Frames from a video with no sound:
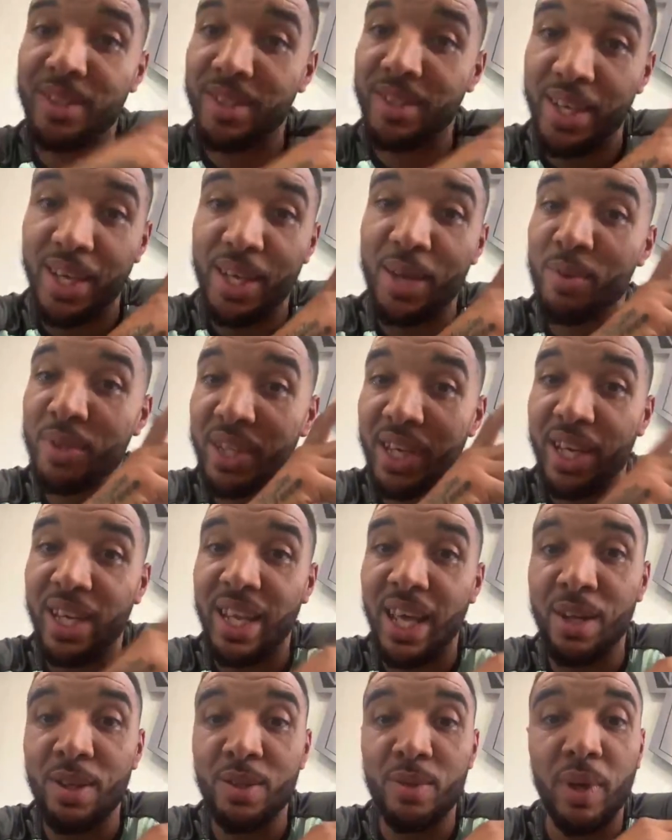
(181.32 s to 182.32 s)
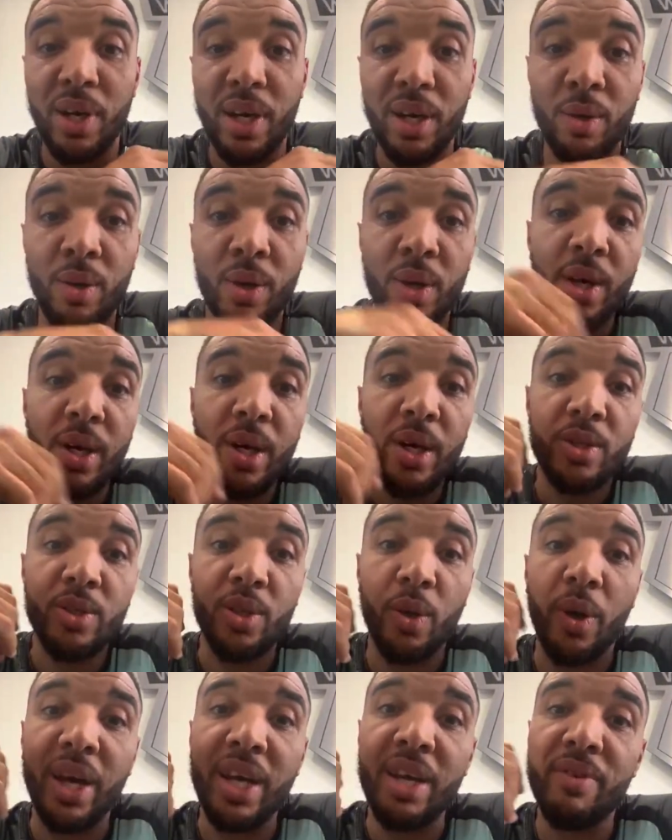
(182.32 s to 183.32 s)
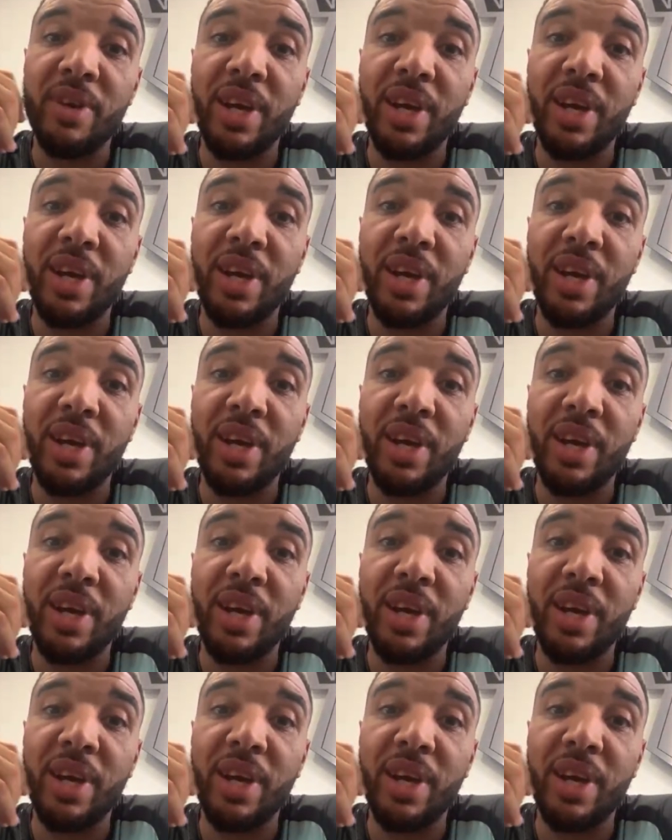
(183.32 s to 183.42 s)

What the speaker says: See, he was here then as well. So